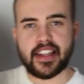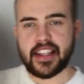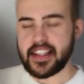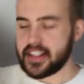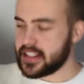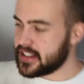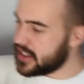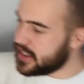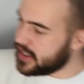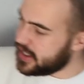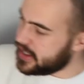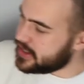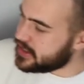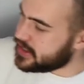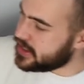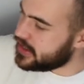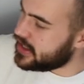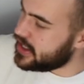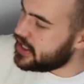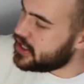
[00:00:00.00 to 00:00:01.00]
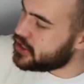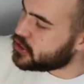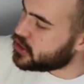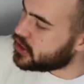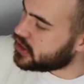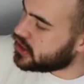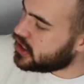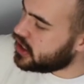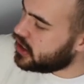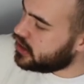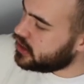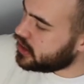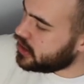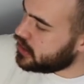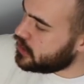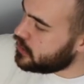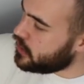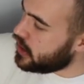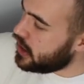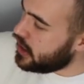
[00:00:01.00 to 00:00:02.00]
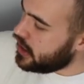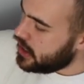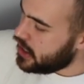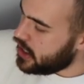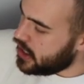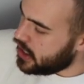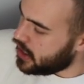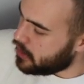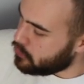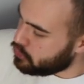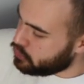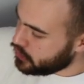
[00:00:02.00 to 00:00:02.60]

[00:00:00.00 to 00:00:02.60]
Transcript: This is the Chicago uh,